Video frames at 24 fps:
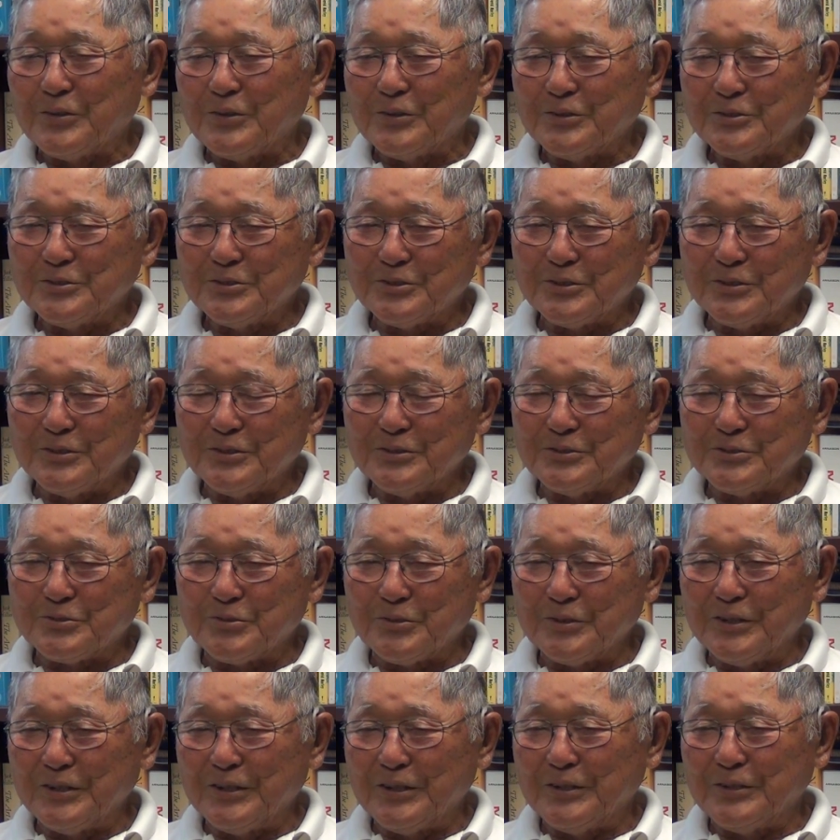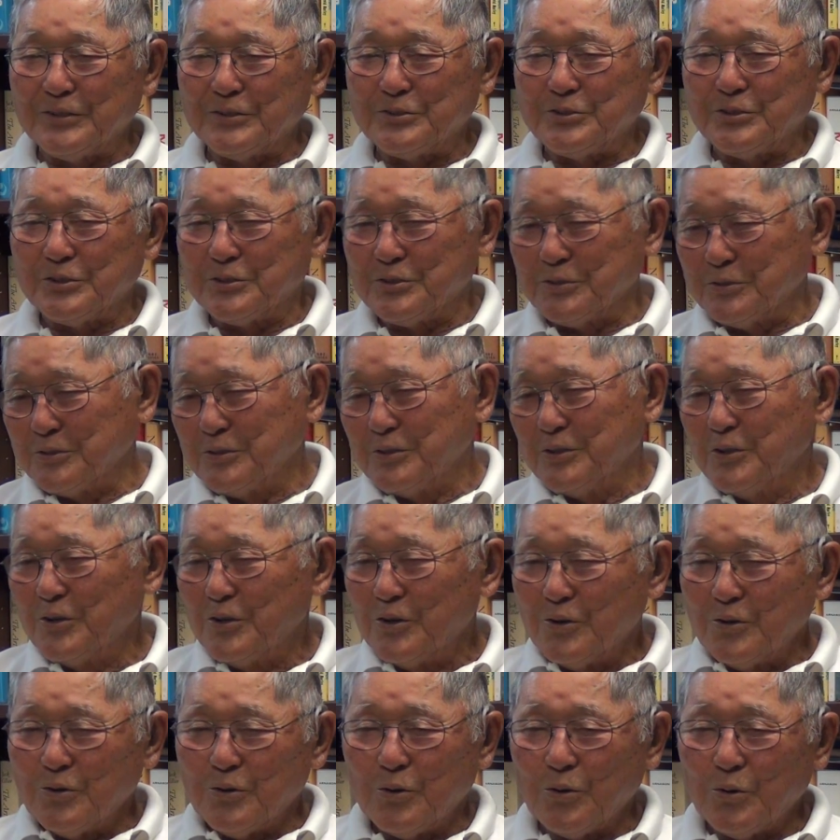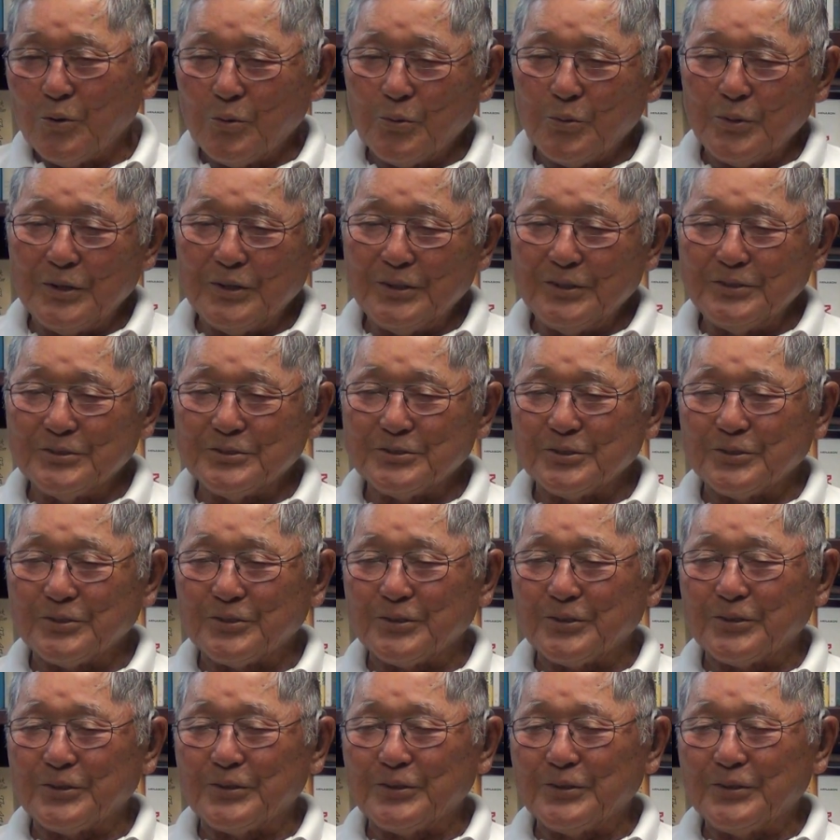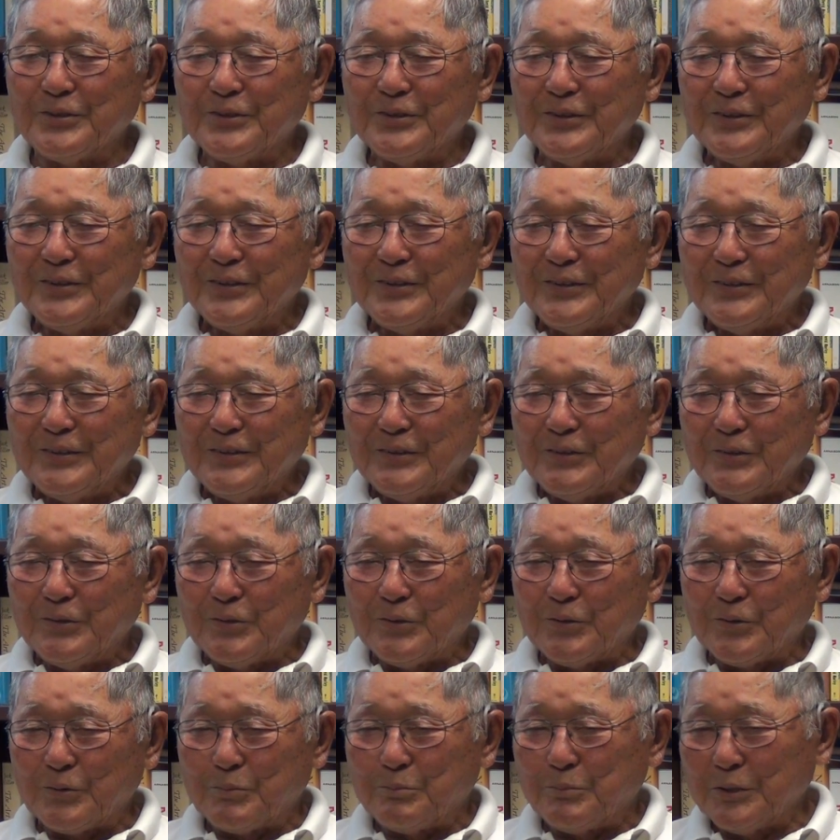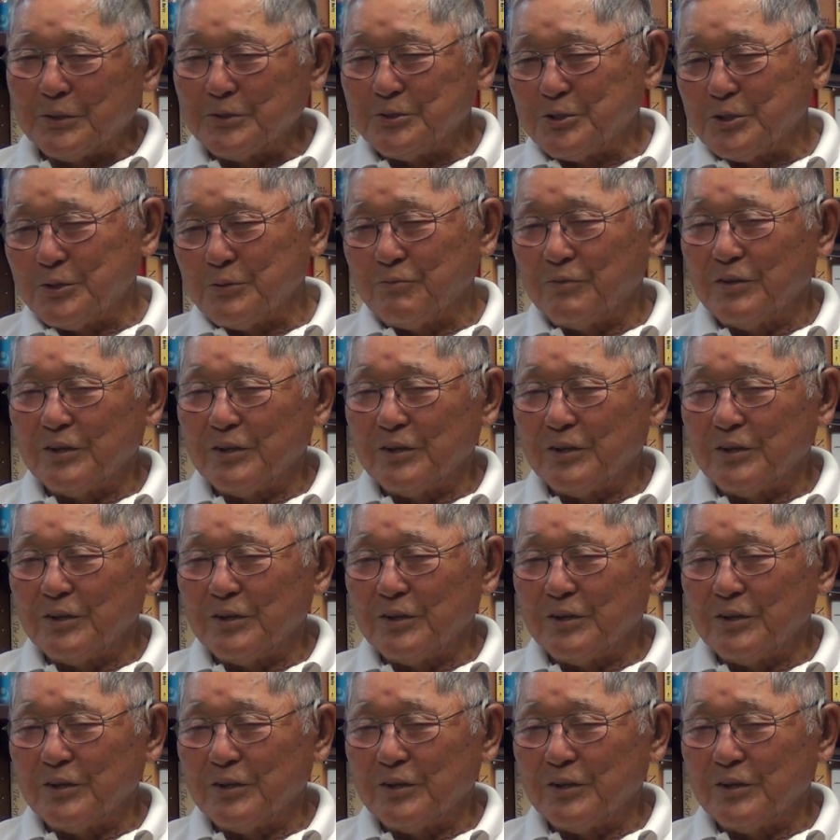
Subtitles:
stringy, and she could hoe weeds or or bunch of